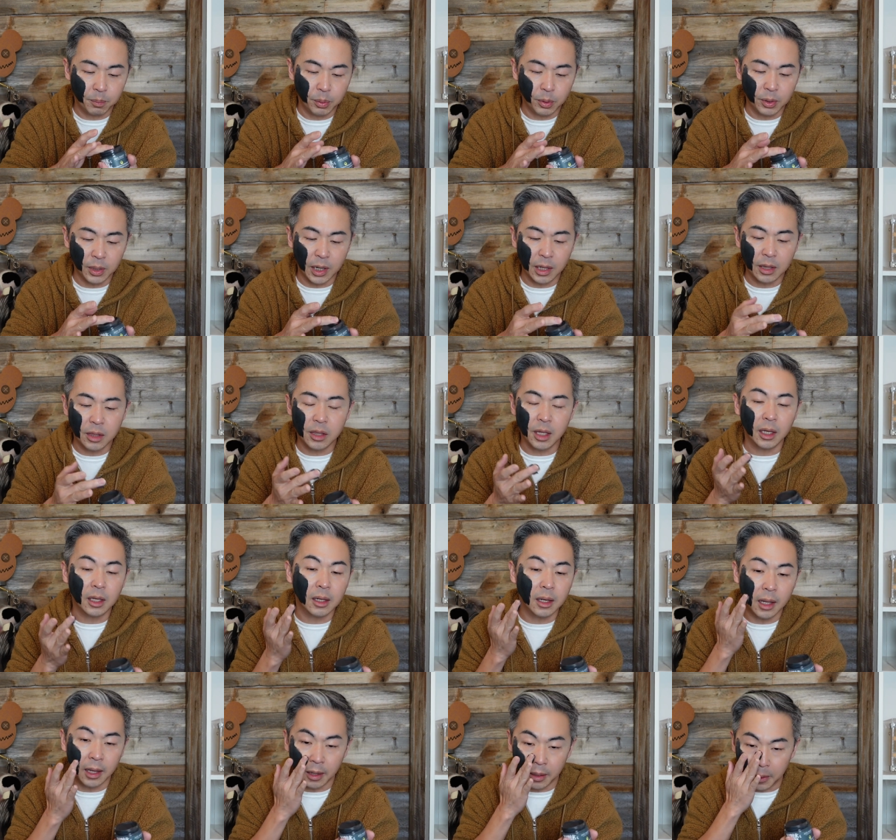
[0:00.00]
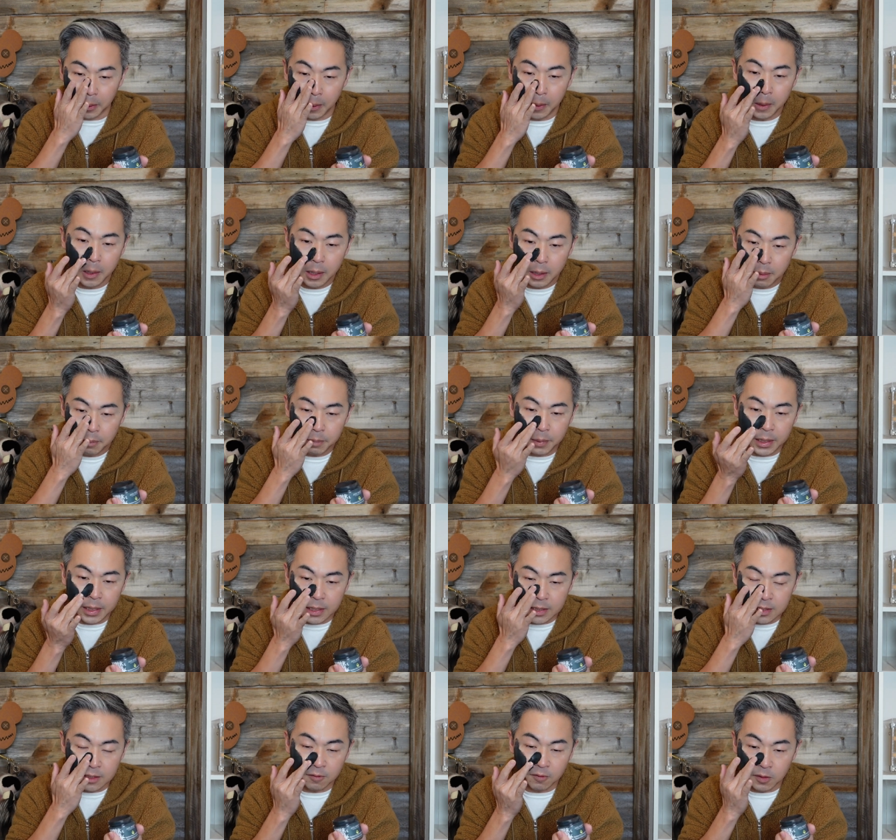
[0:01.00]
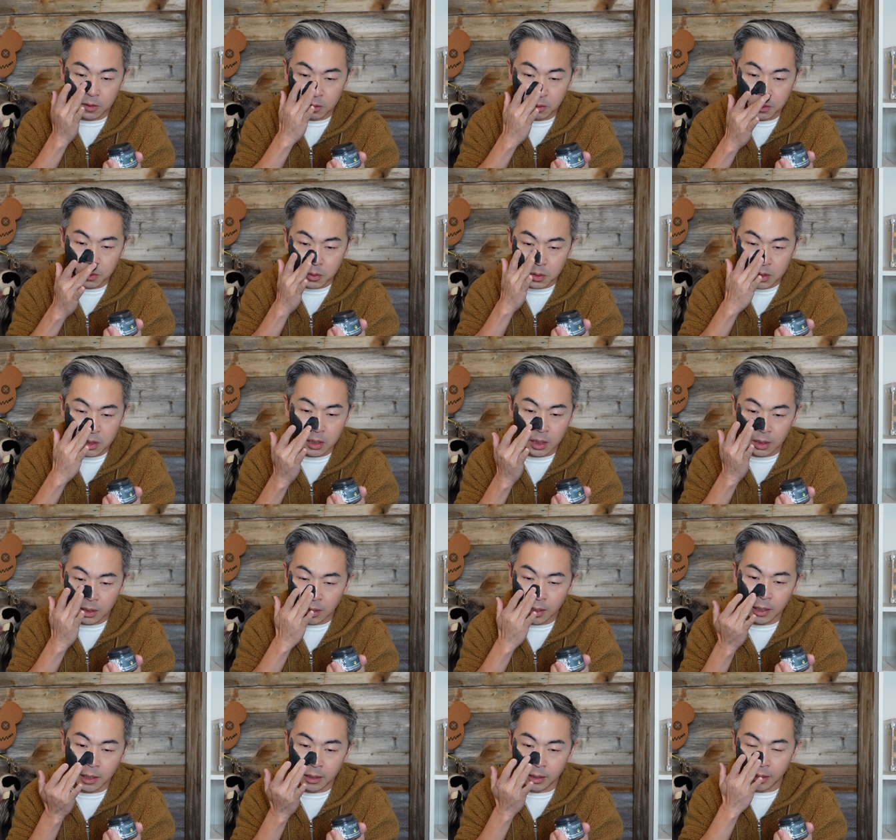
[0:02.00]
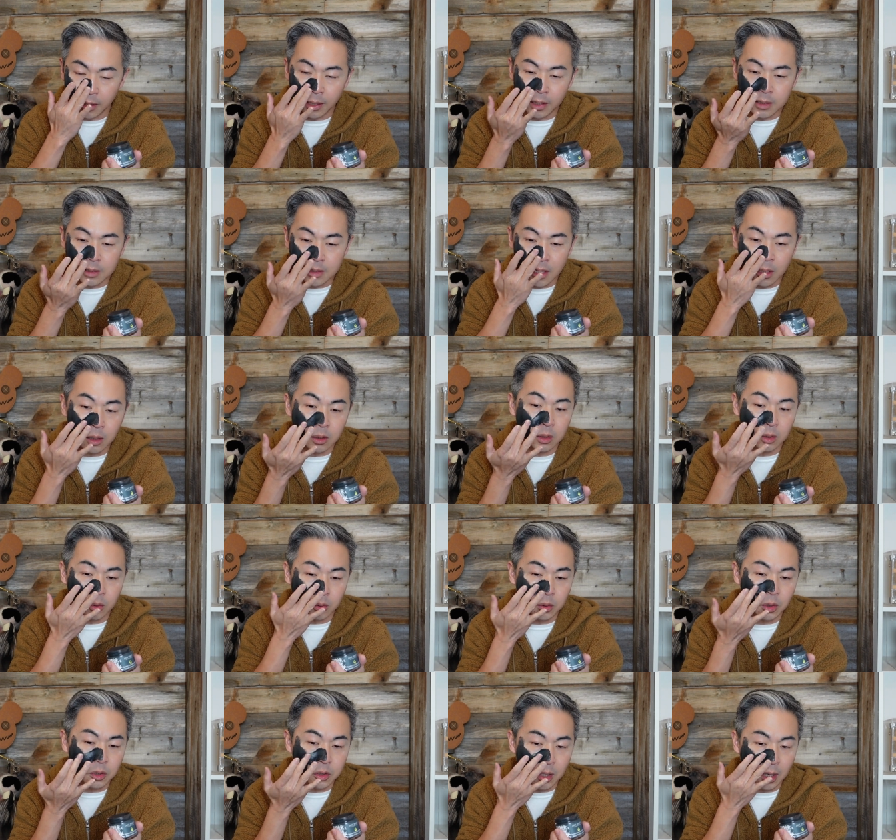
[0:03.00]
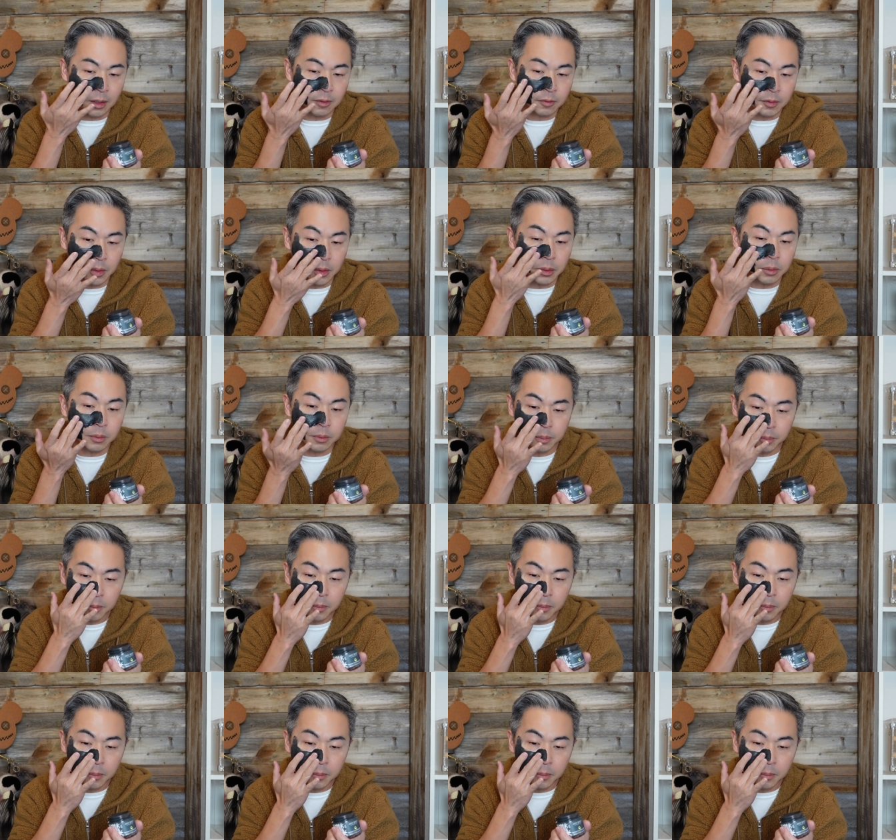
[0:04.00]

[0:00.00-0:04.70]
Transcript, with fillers: Put on thick layer because if you don't use thick layer, it's not going to do the job for you.